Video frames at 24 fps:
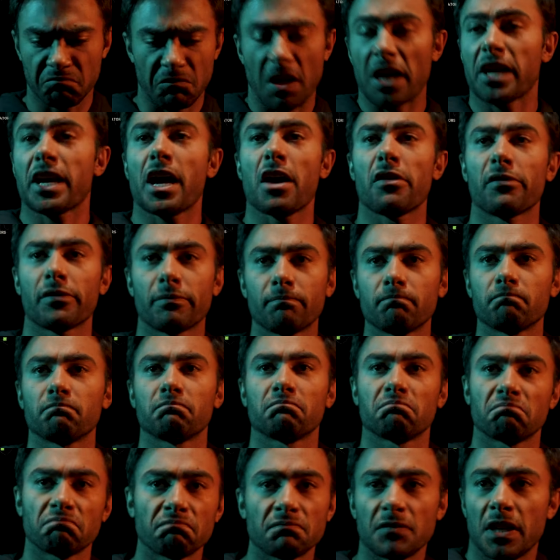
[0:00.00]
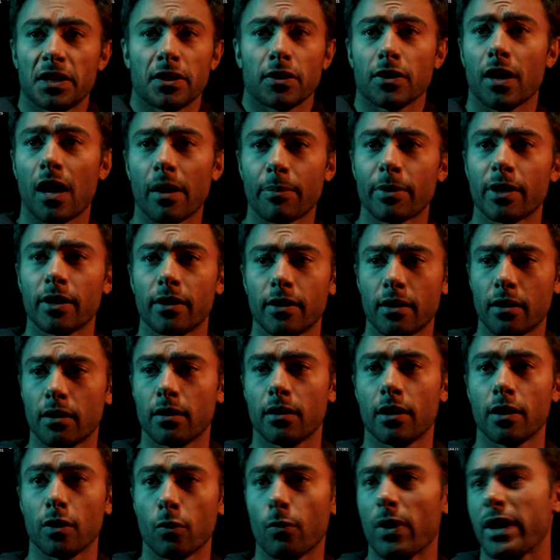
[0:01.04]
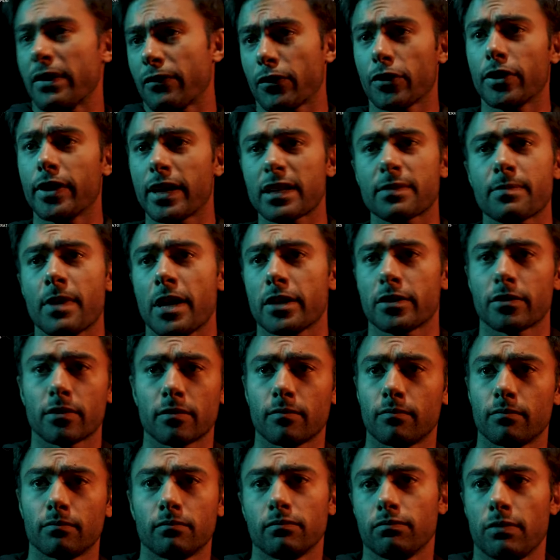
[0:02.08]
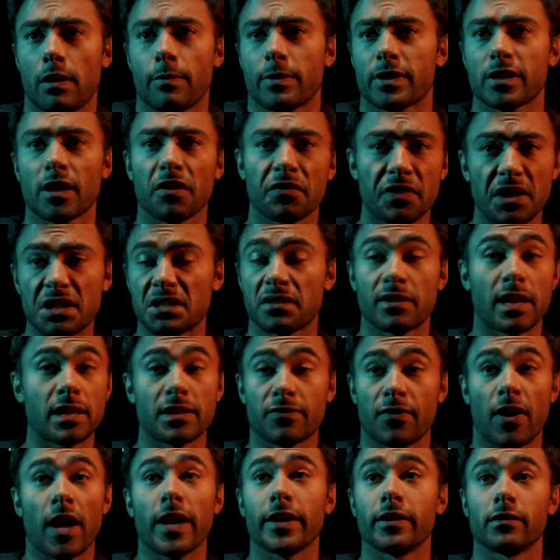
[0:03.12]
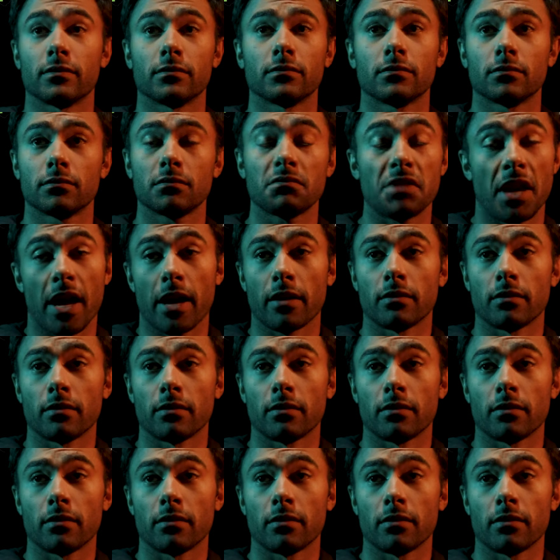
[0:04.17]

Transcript: hang out. Brennan, we'd back out in the but... lobby and uh, and wait for the next match by myself. That, that's fine. Uh, yeah.